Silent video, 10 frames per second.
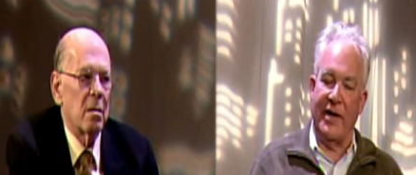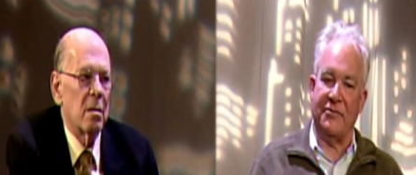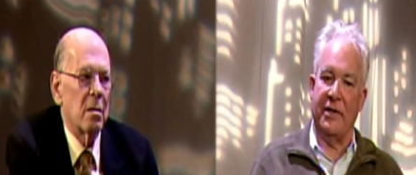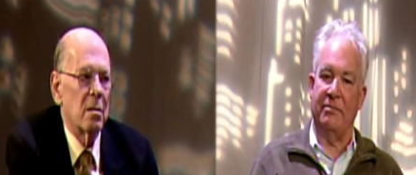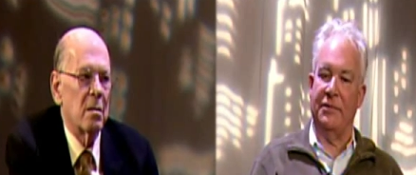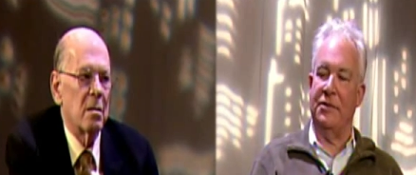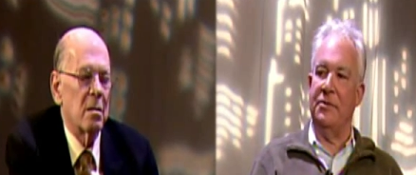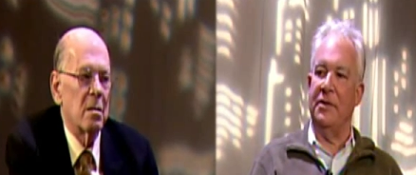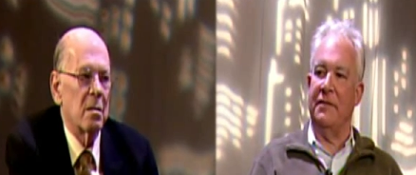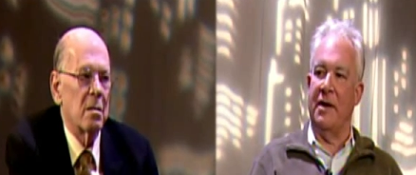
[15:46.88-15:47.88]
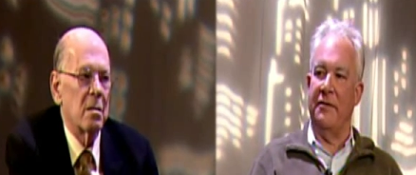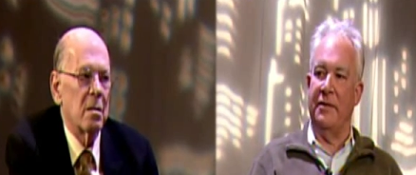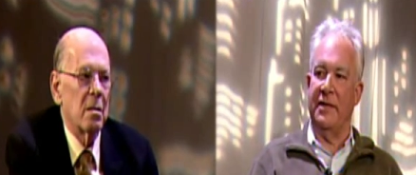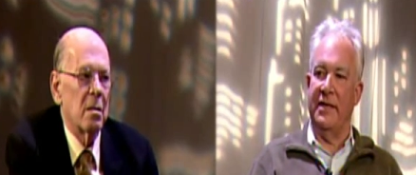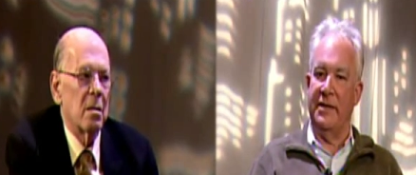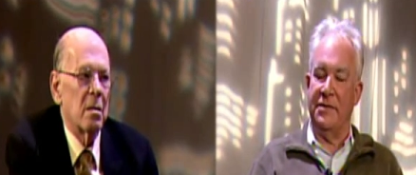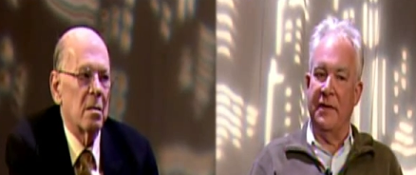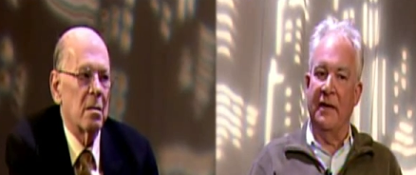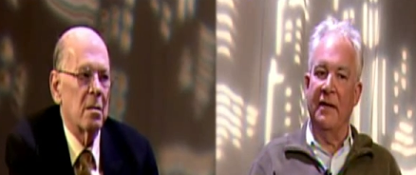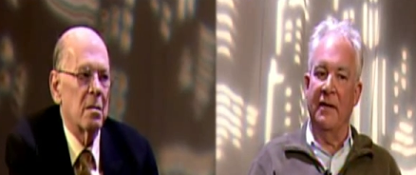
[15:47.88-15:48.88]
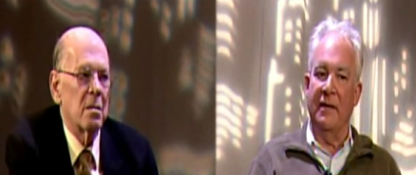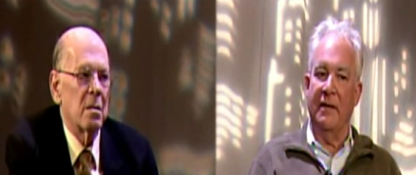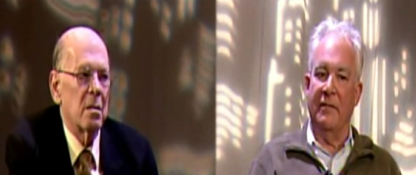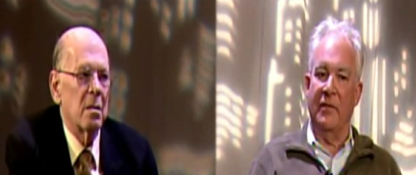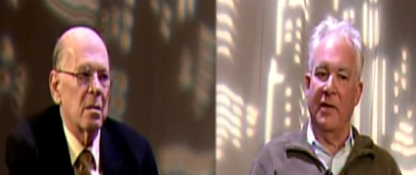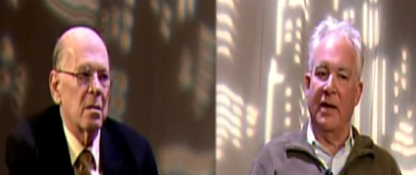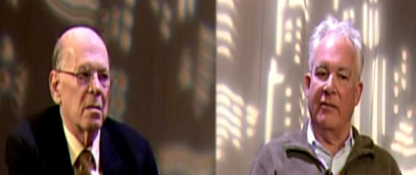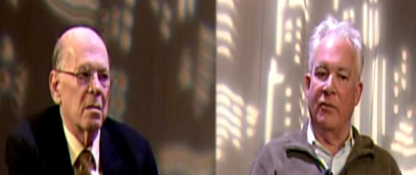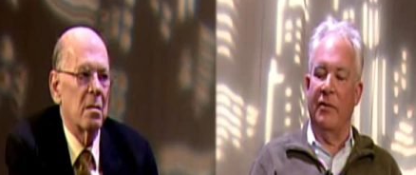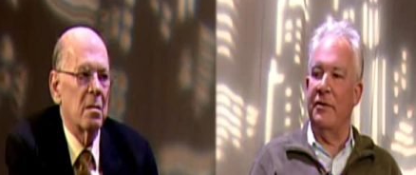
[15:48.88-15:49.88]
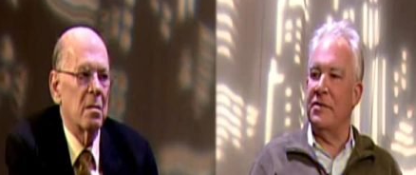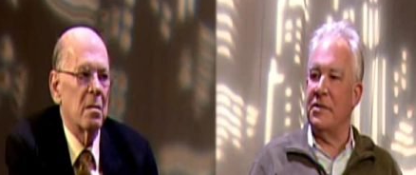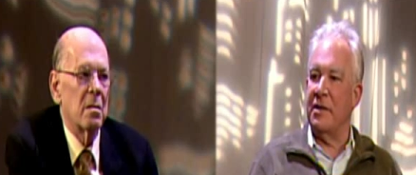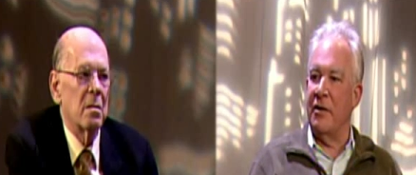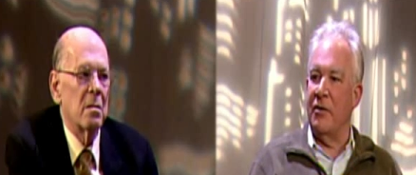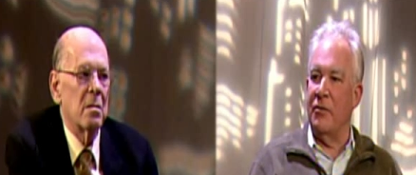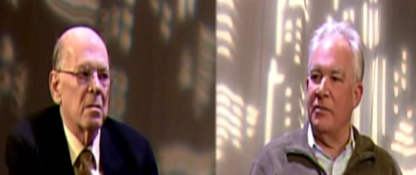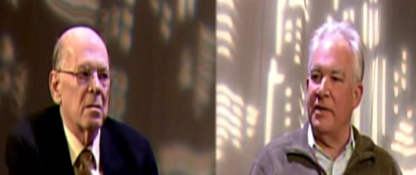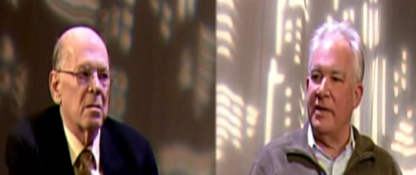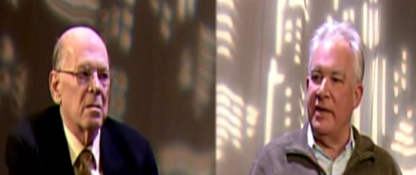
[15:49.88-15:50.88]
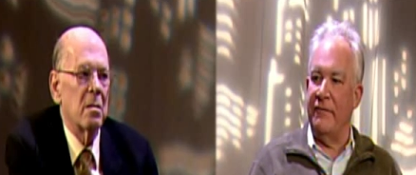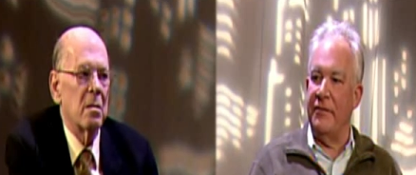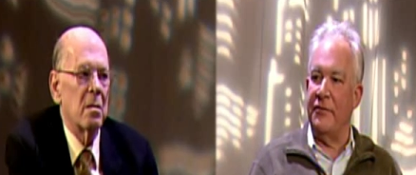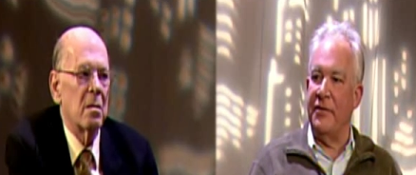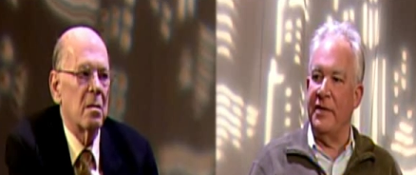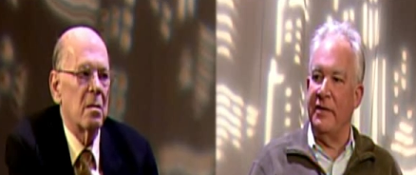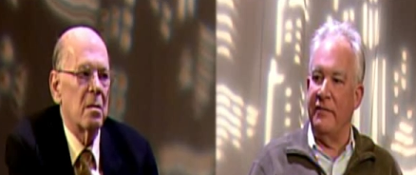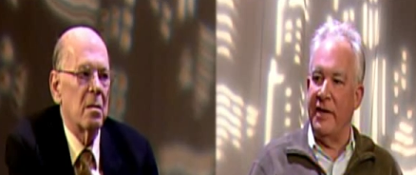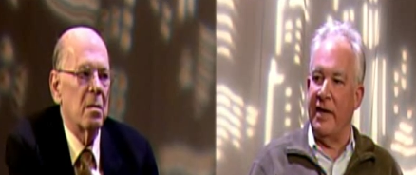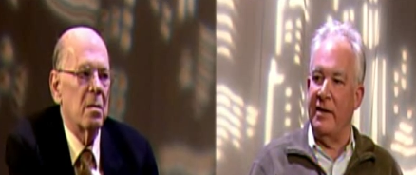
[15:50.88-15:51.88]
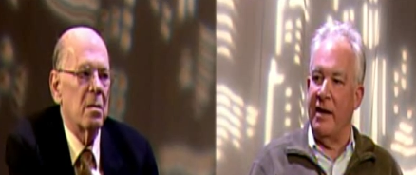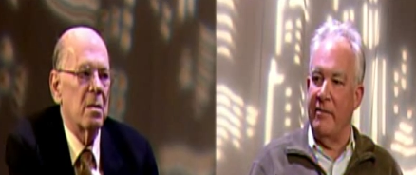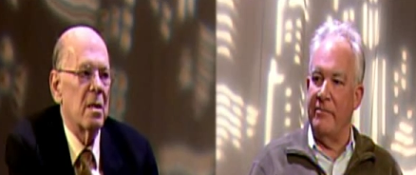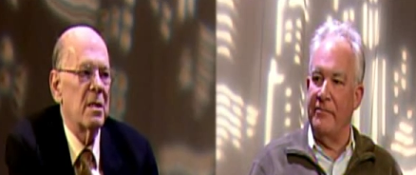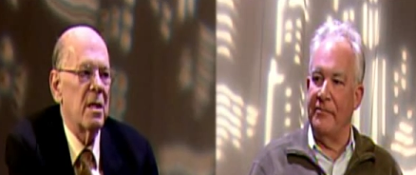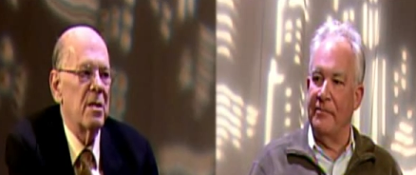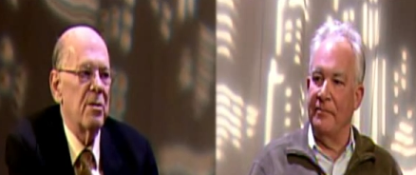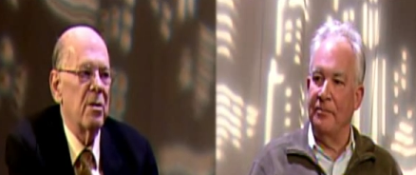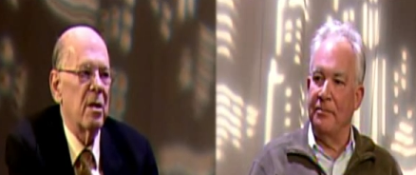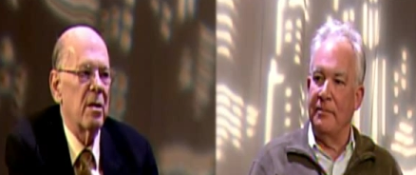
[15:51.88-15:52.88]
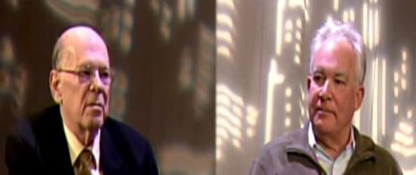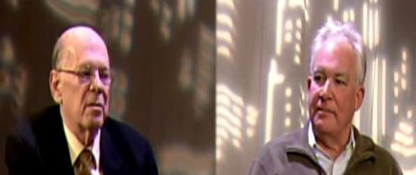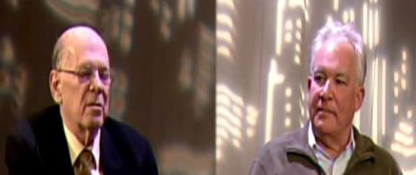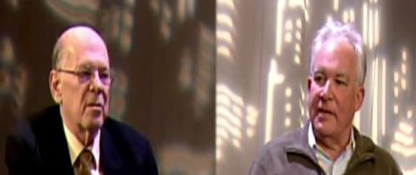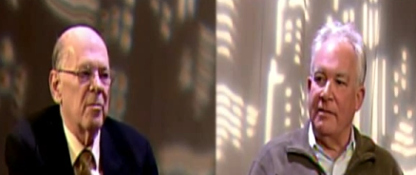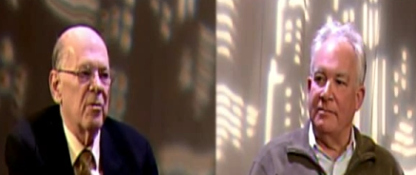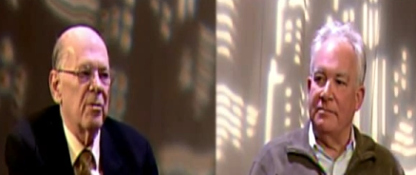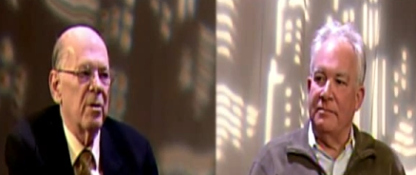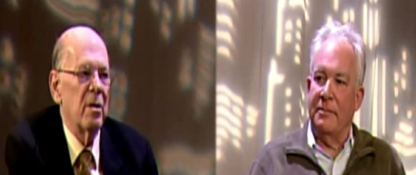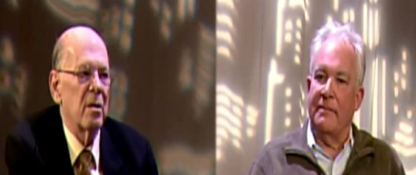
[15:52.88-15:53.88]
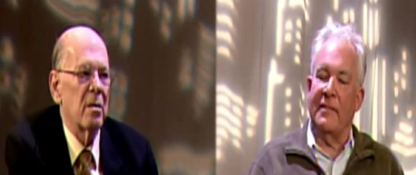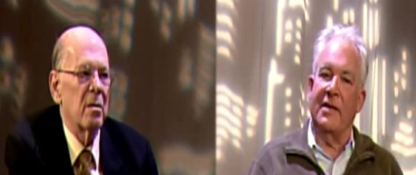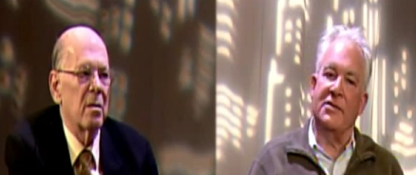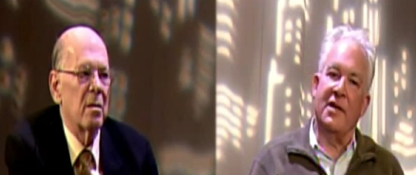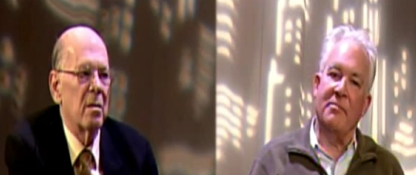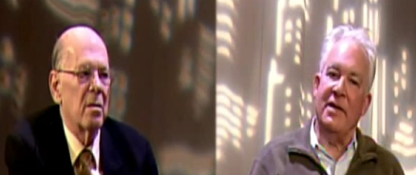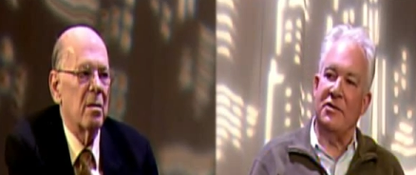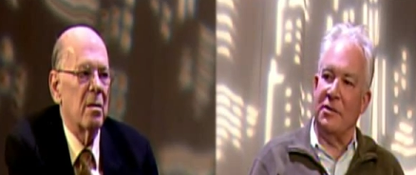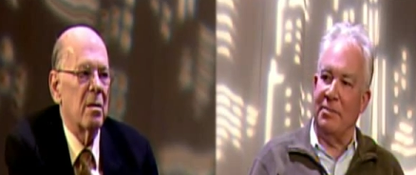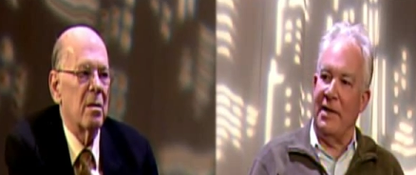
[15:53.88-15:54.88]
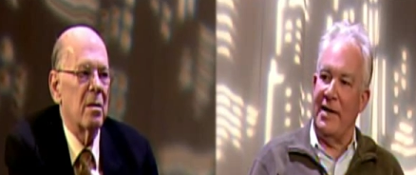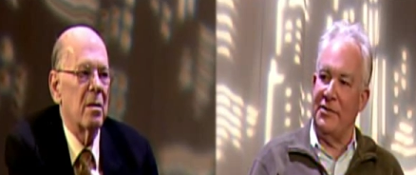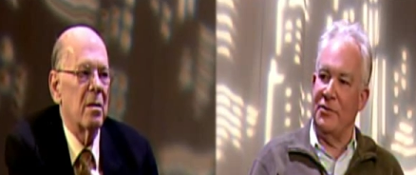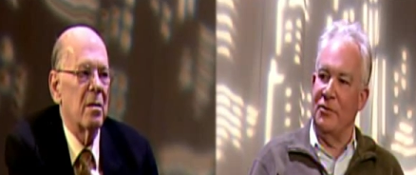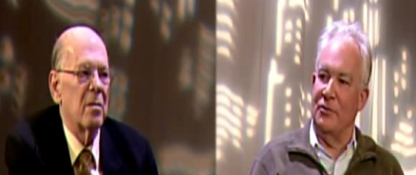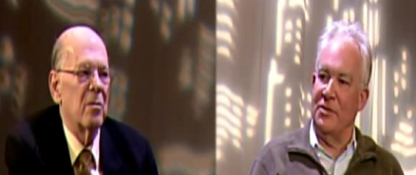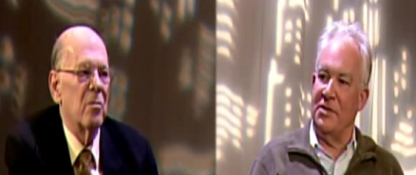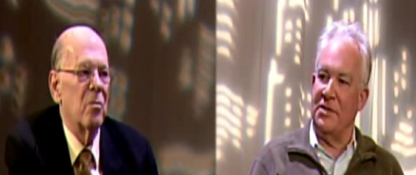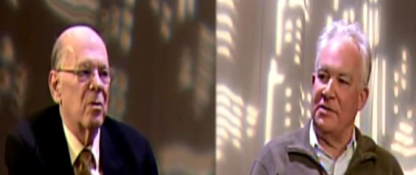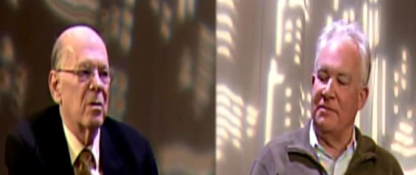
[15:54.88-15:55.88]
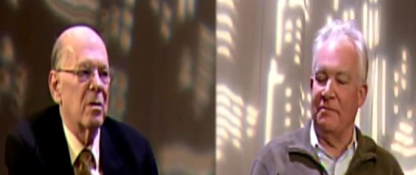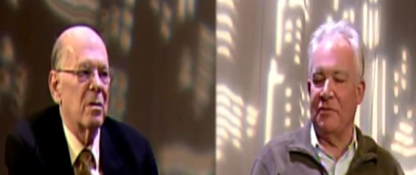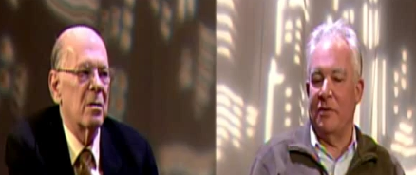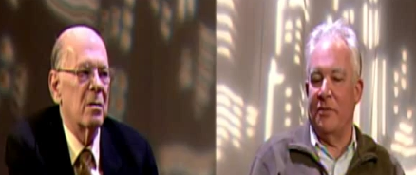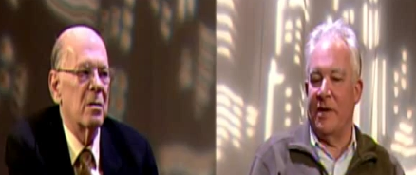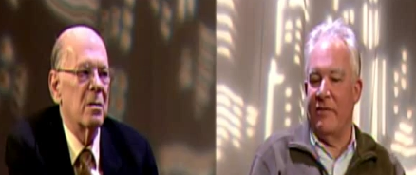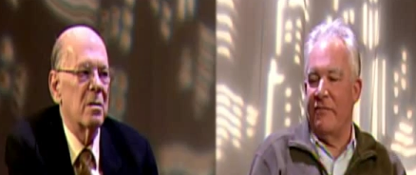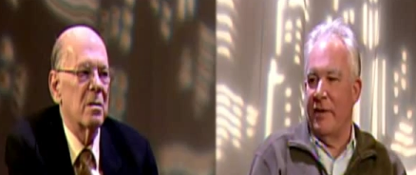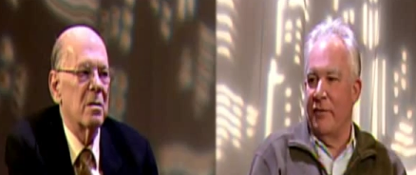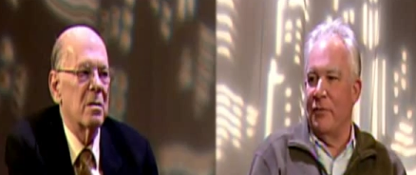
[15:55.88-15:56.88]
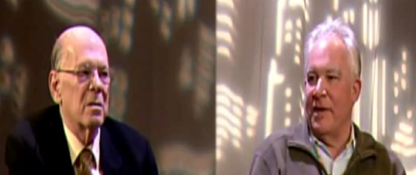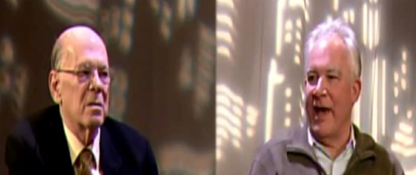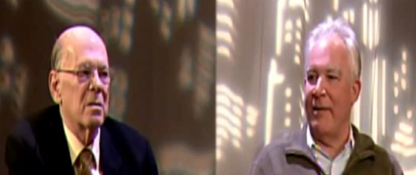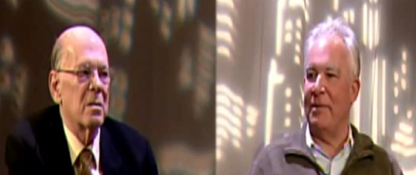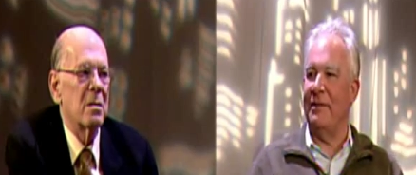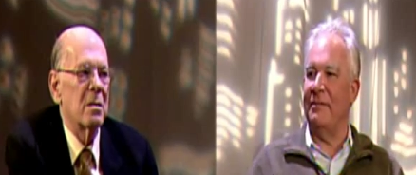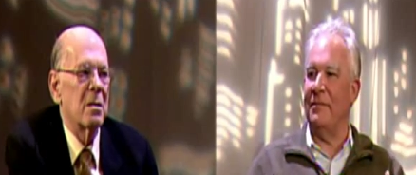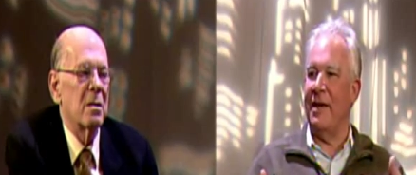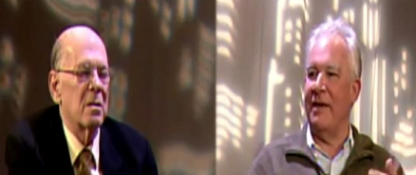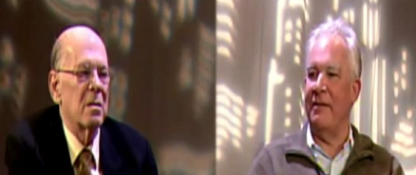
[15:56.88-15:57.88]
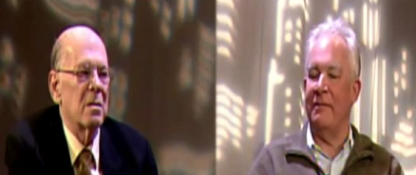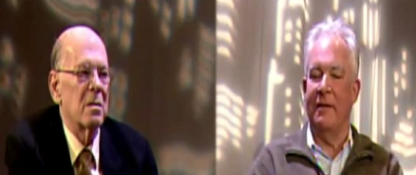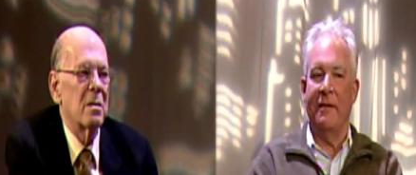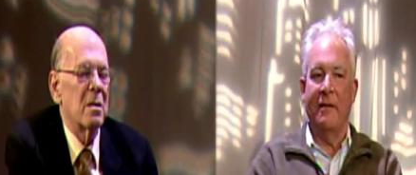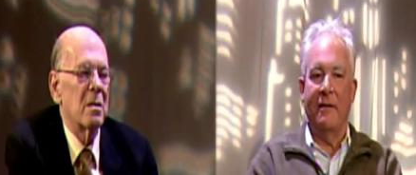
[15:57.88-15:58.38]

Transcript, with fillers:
Speaker 1: graduating platoon of 100 kids mm. got orders to go infantry to Vietnam.
Speaker 2: They sent you to some other thing. And they sent me to
Speaker 1: supply school, which is right. sort of what I figured would happen, and mm -hmm. and.